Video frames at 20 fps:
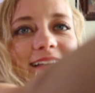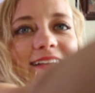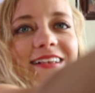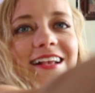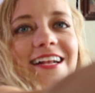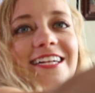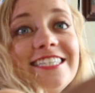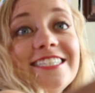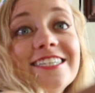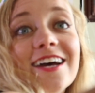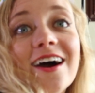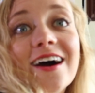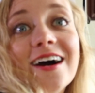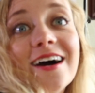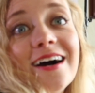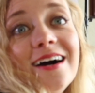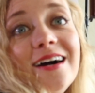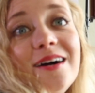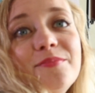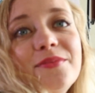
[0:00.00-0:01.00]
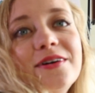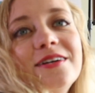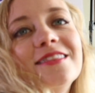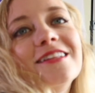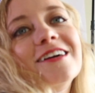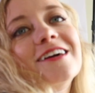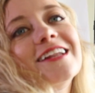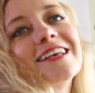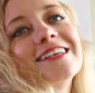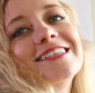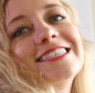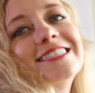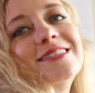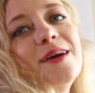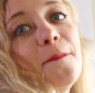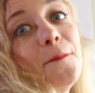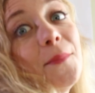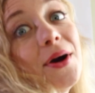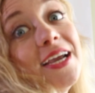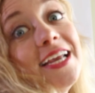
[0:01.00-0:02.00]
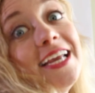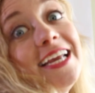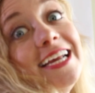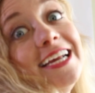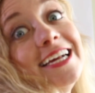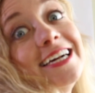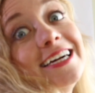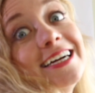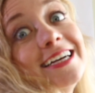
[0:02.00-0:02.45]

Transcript: Stop. There it is. Bye!